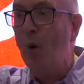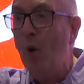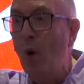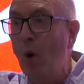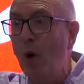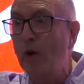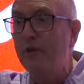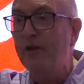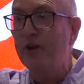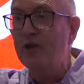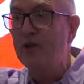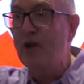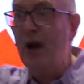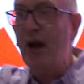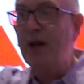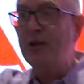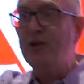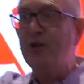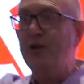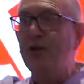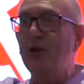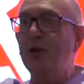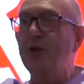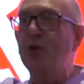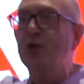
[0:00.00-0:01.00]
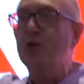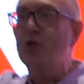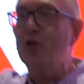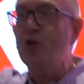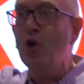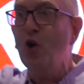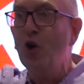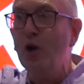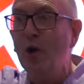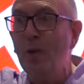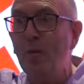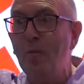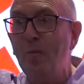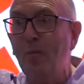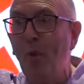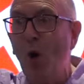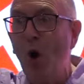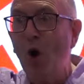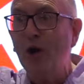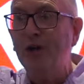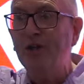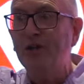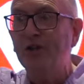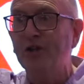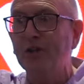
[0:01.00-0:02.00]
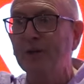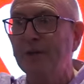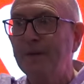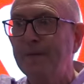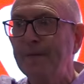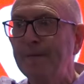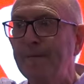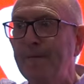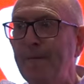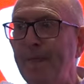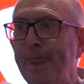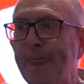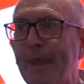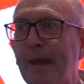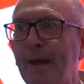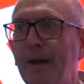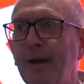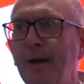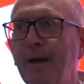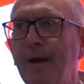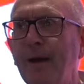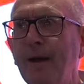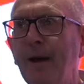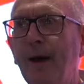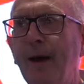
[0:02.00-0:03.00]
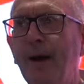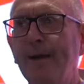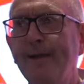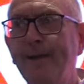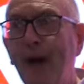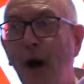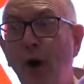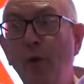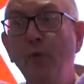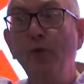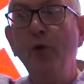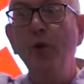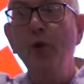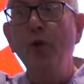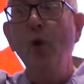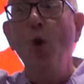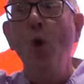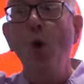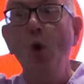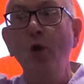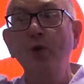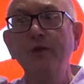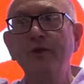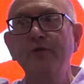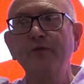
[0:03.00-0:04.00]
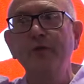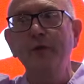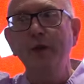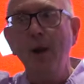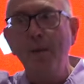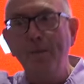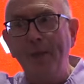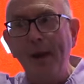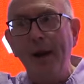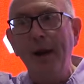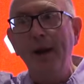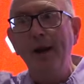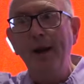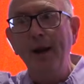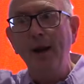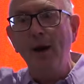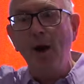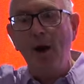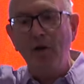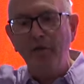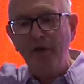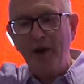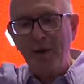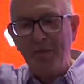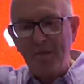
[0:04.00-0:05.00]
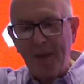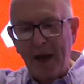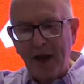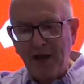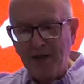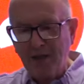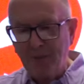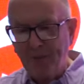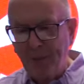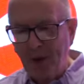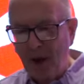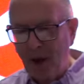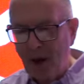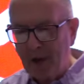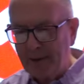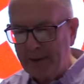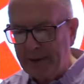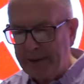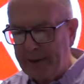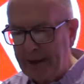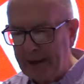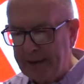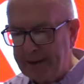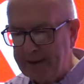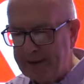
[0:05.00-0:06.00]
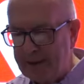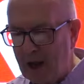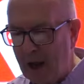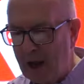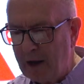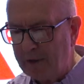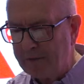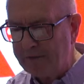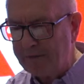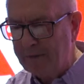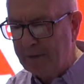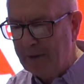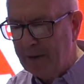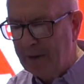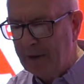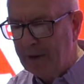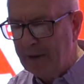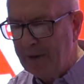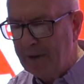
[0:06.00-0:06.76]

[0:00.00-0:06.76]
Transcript: pole of attraction at a certain point down the road for the building of a mass party itself.